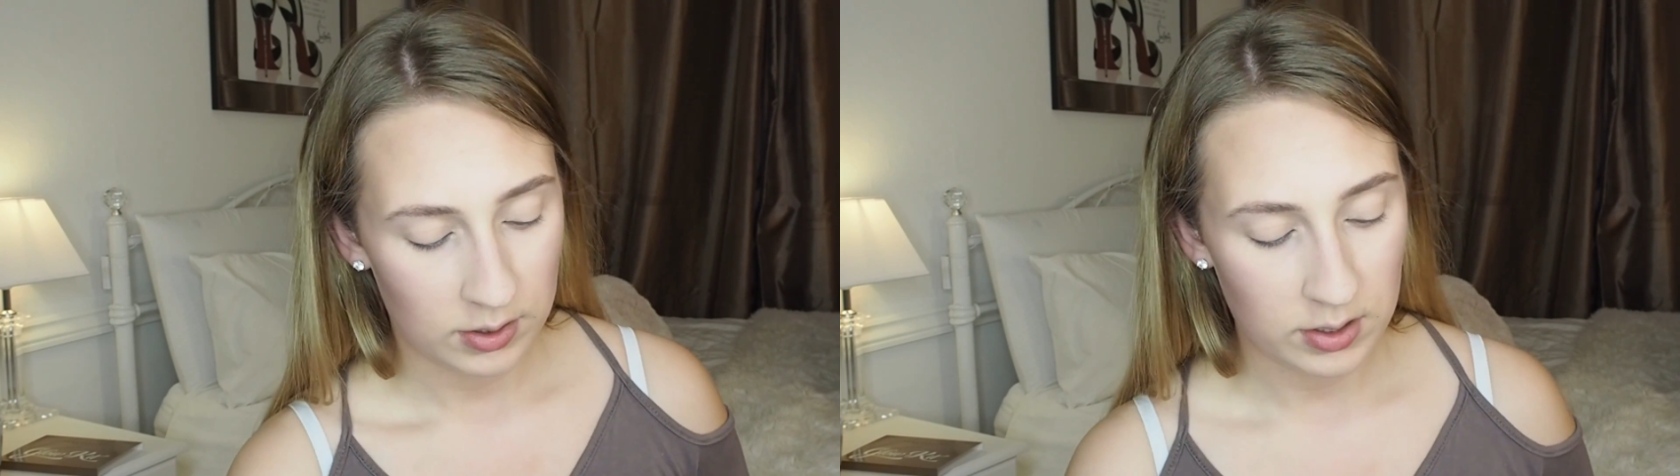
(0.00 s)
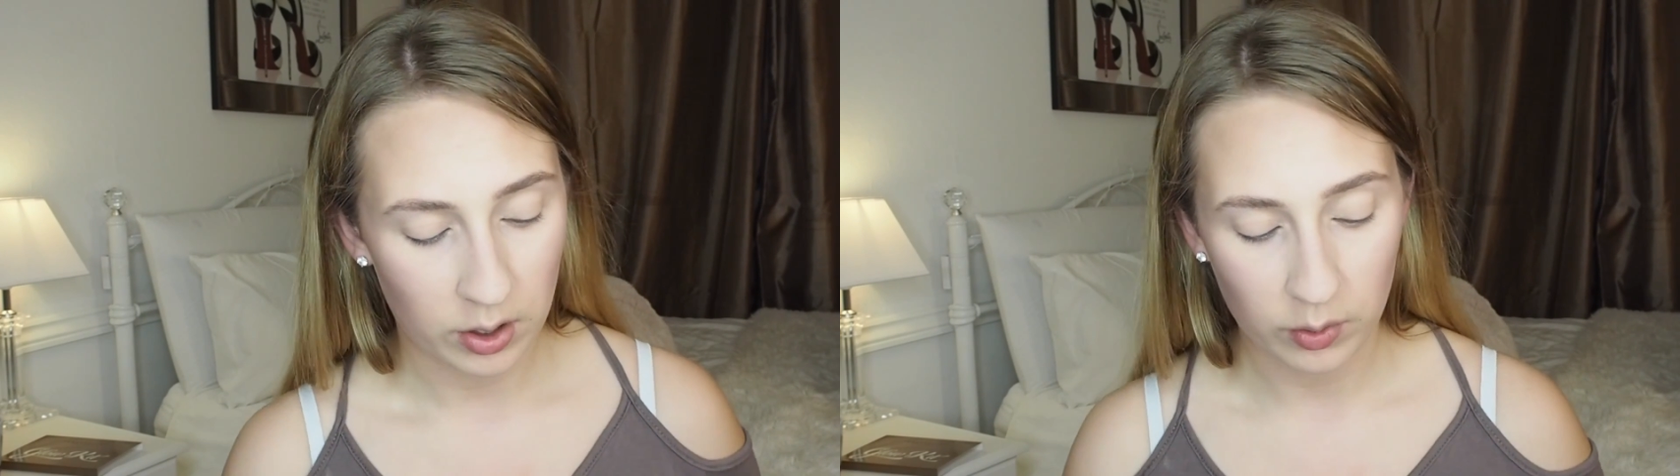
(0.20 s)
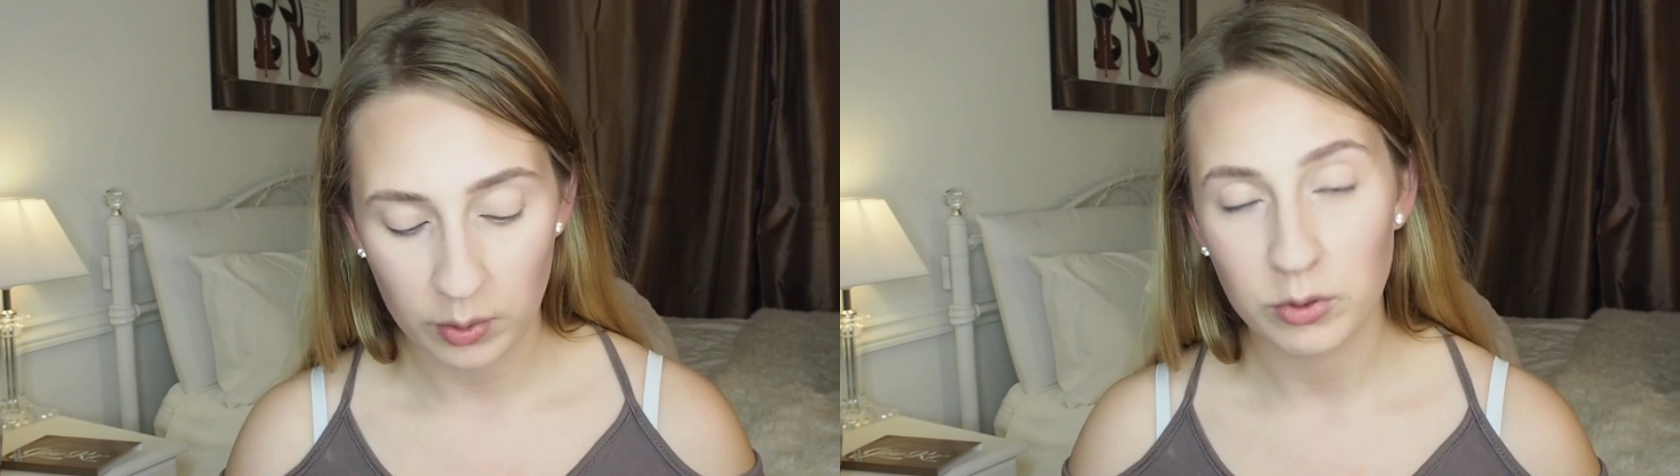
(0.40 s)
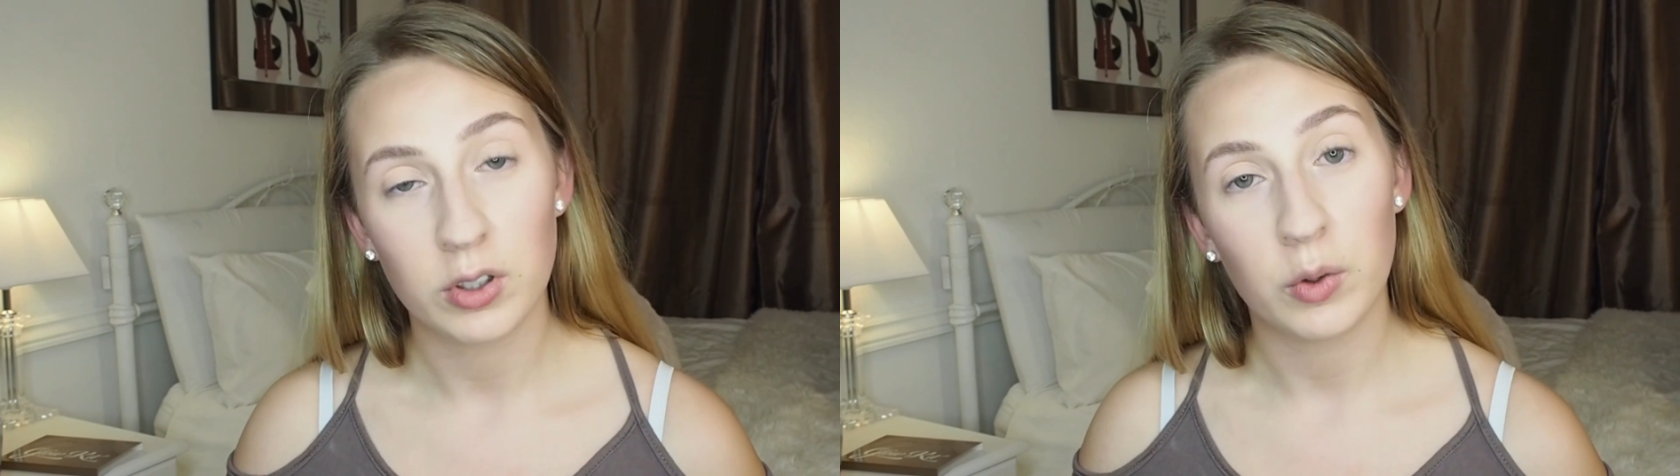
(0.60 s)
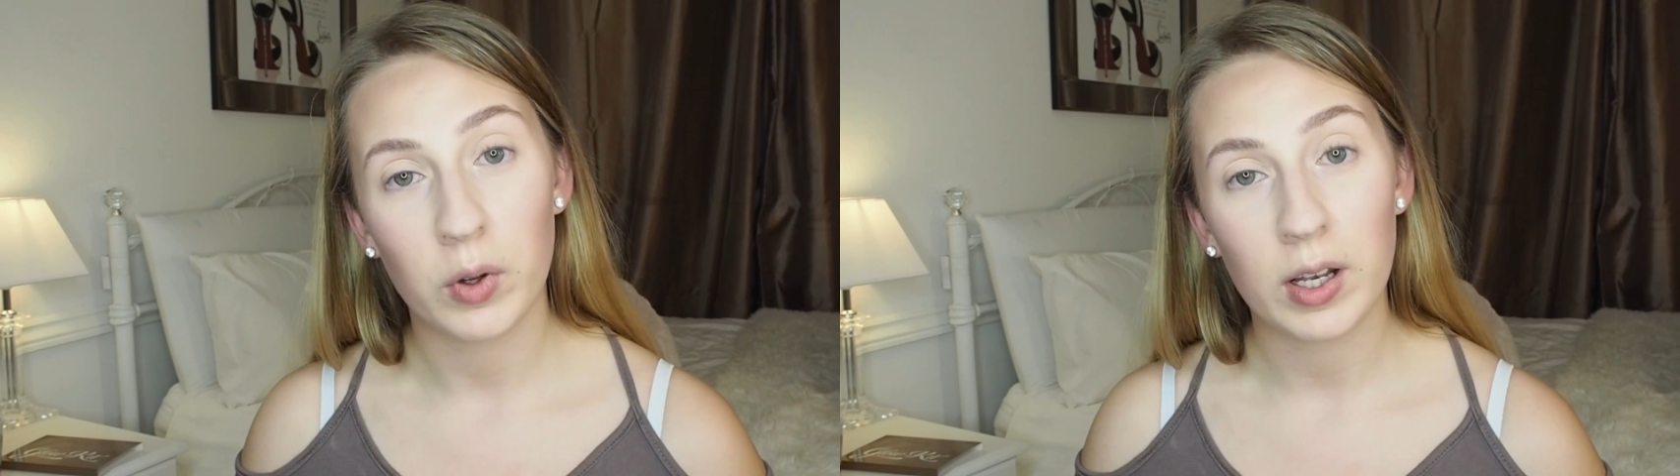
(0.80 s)
So I'm just
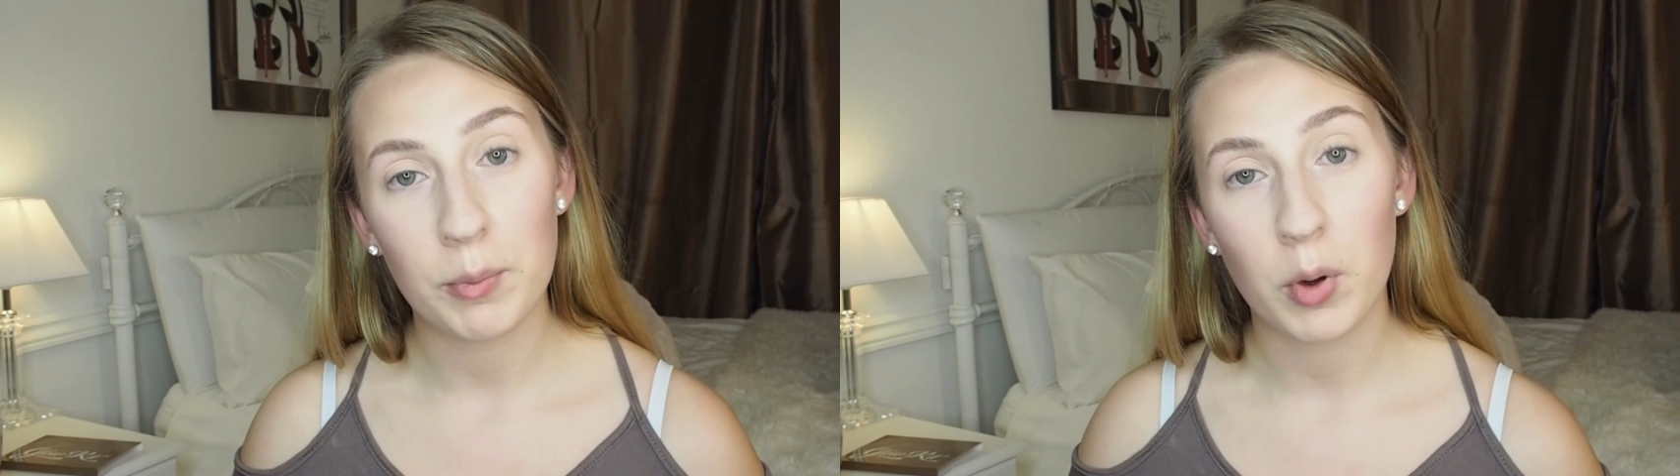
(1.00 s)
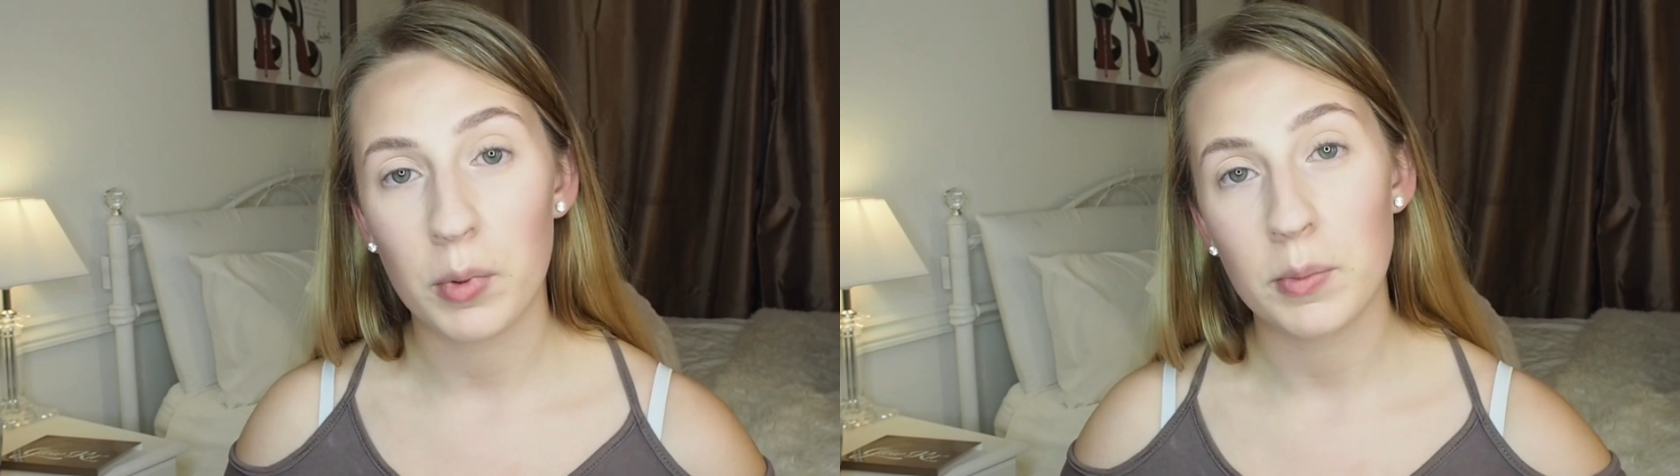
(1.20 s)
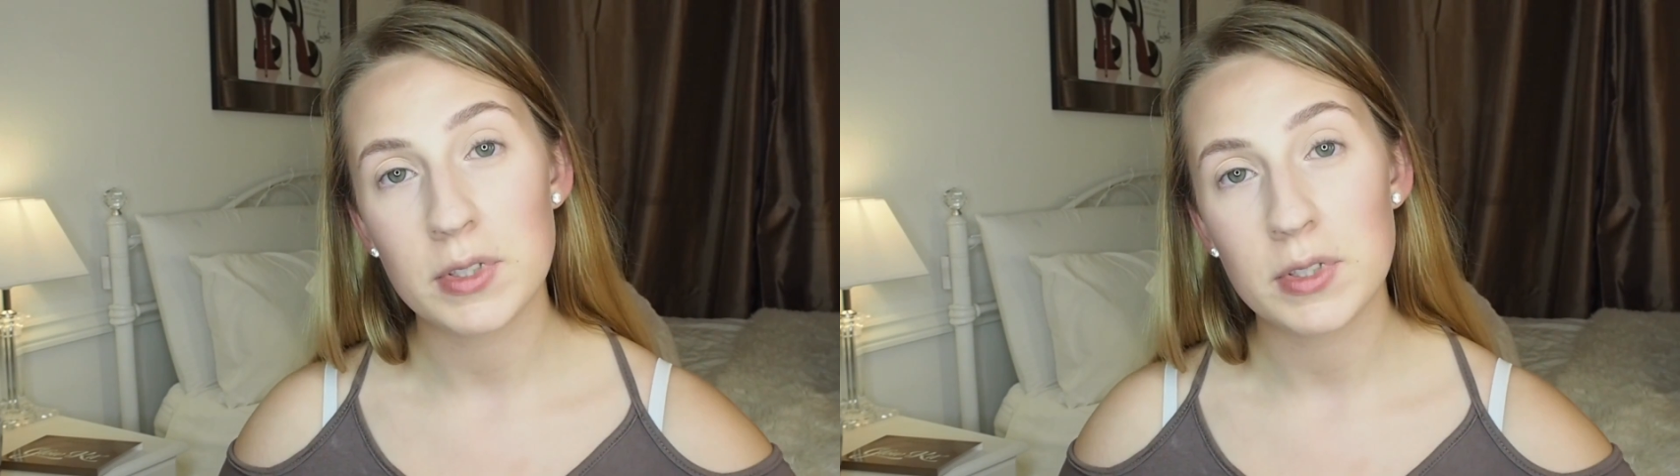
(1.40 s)
going to quickly put my